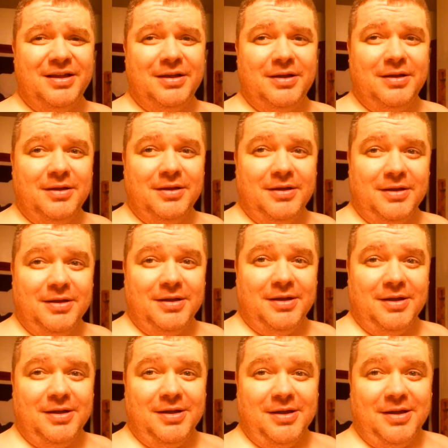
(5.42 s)

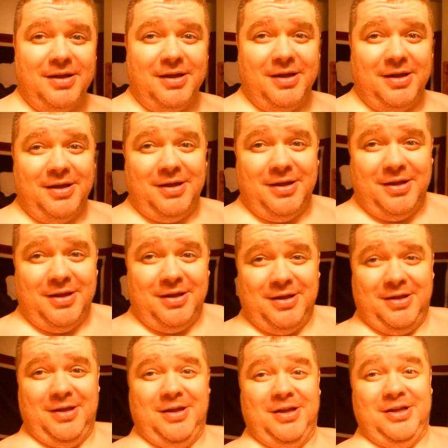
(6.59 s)

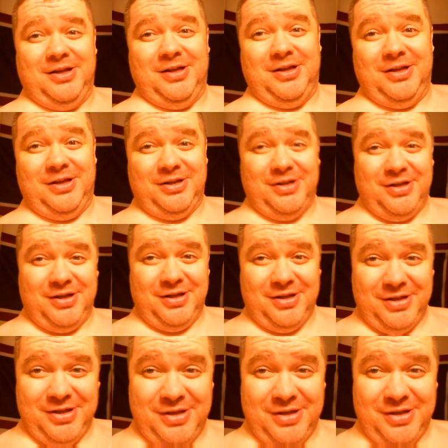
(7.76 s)
Nobody speaks.